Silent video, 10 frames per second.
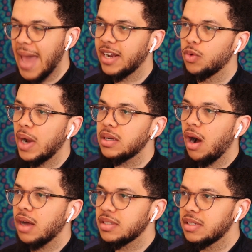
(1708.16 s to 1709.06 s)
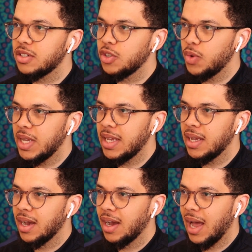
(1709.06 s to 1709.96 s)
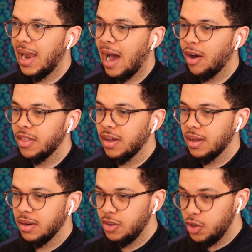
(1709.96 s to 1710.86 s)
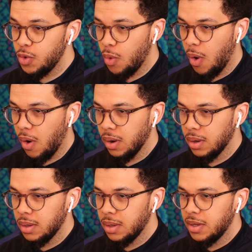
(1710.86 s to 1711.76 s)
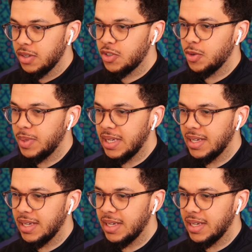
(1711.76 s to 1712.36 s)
And at what cost do we allow the new war to